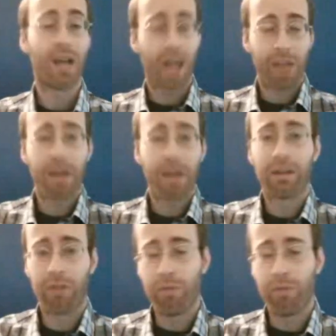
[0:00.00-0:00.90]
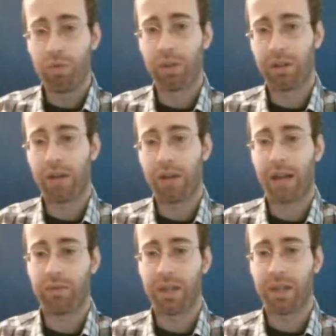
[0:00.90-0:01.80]
and many of them you will
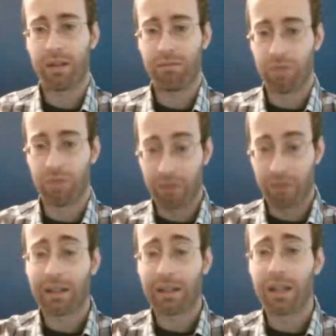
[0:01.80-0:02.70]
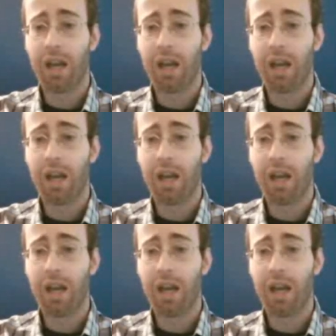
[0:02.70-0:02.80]
interact with directly.